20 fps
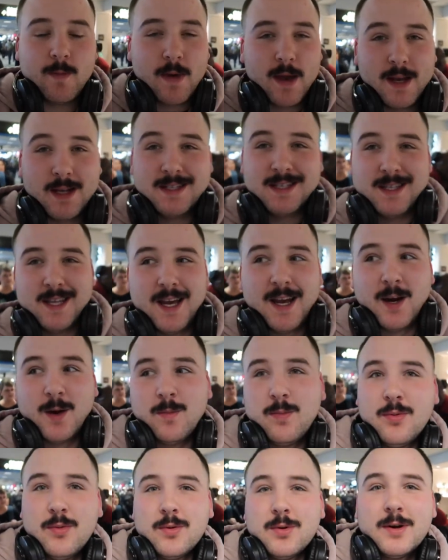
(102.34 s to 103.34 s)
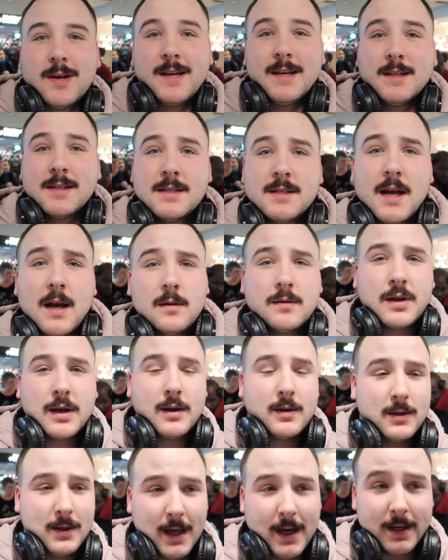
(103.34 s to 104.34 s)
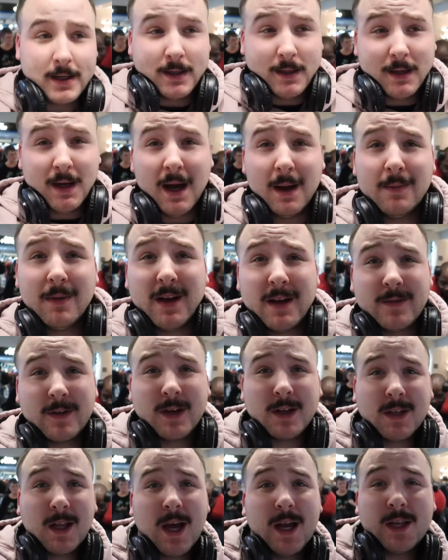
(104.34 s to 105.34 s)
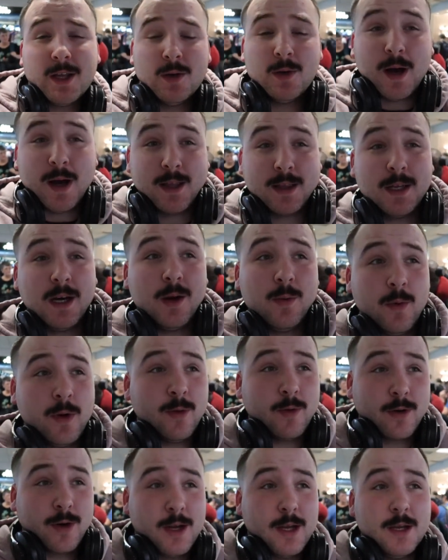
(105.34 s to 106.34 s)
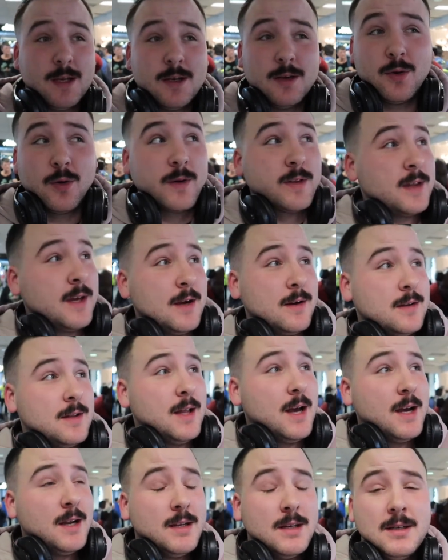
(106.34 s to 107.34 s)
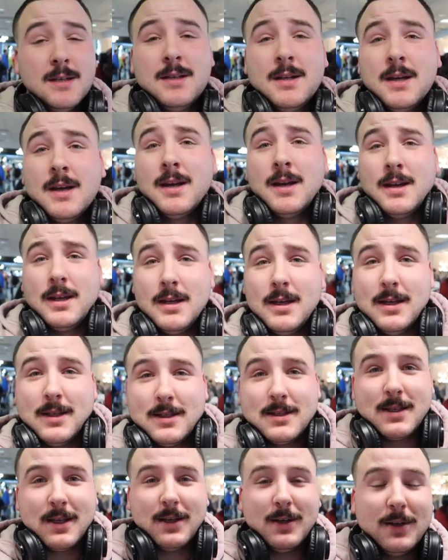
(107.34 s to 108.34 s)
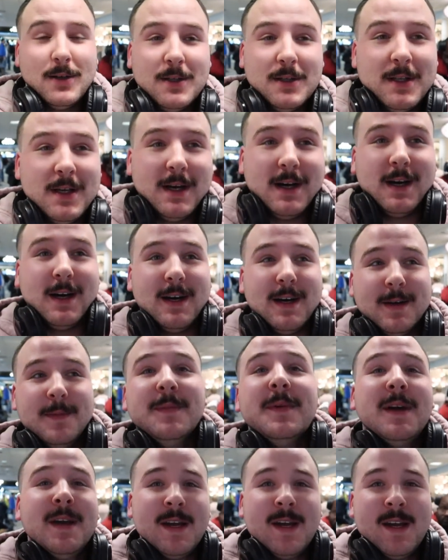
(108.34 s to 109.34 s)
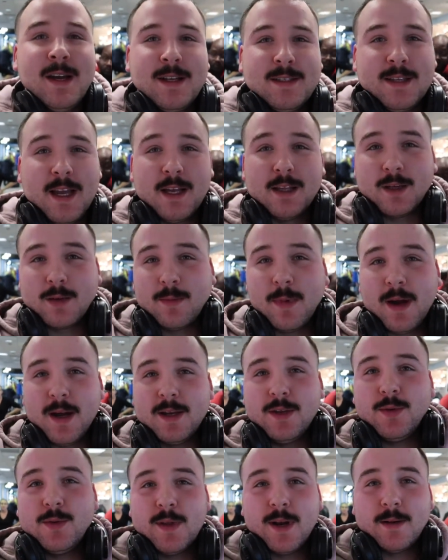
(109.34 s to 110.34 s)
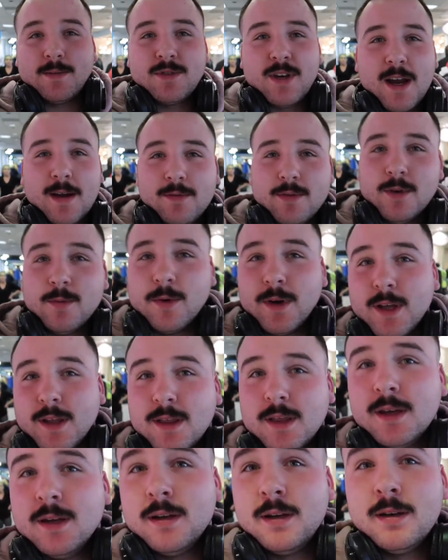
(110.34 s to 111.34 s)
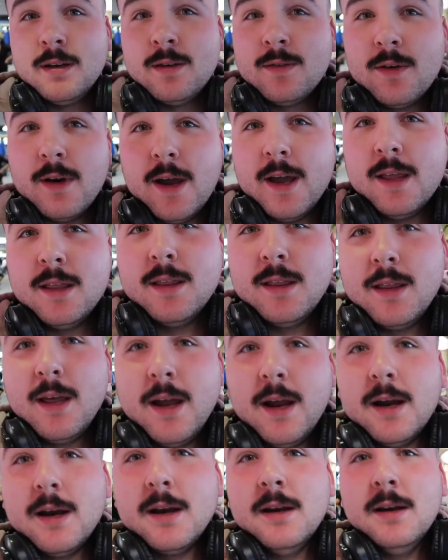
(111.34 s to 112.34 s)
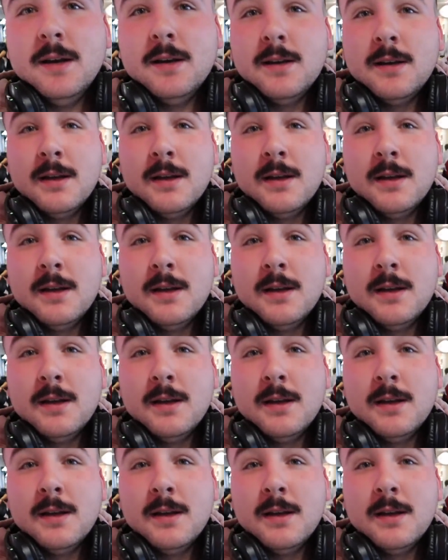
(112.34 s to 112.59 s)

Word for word: made it to the airport in South Carolina. I'm not even gonna lie to you, I thought we were in North Carolina until uh, Taylor, my dude that I'm traveling with right there,